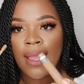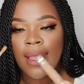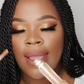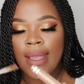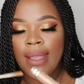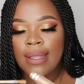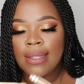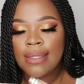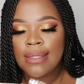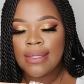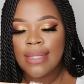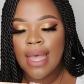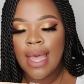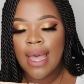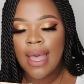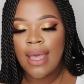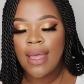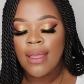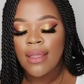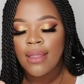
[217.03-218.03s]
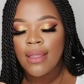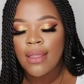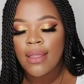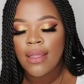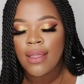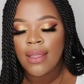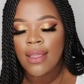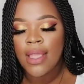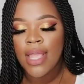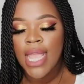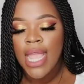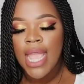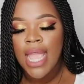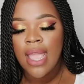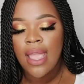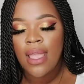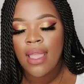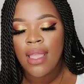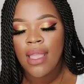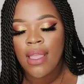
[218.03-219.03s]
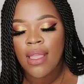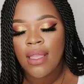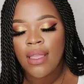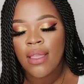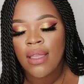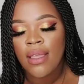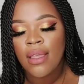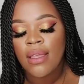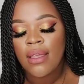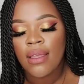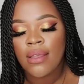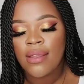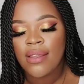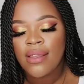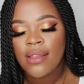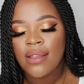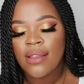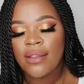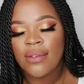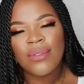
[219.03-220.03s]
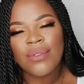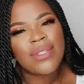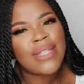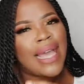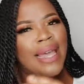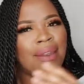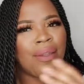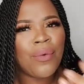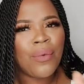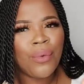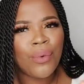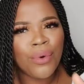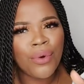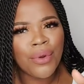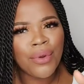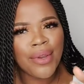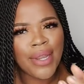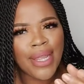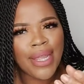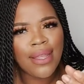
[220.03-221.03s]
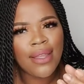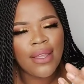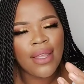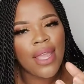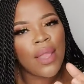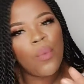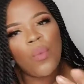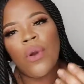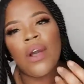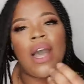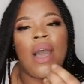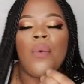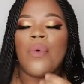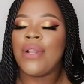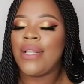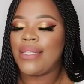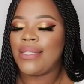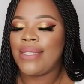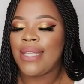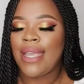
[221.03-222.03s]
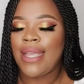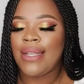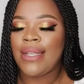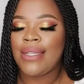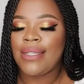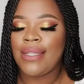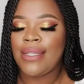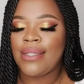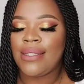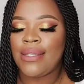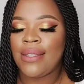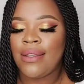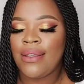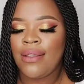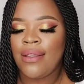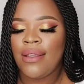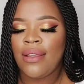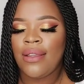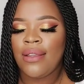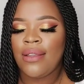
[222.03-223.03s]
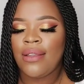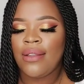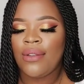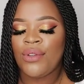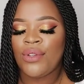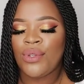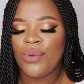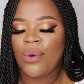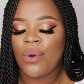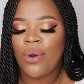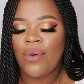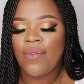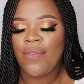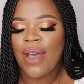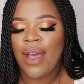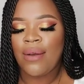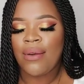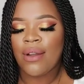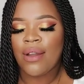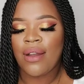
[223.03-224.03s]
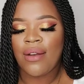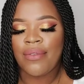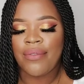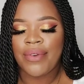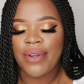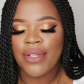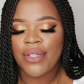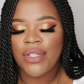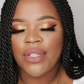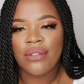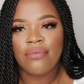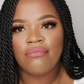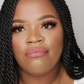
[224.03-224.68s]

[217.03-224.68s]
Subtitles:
is that it was kind of watery. I wouldn't say this is 12-hour coverage.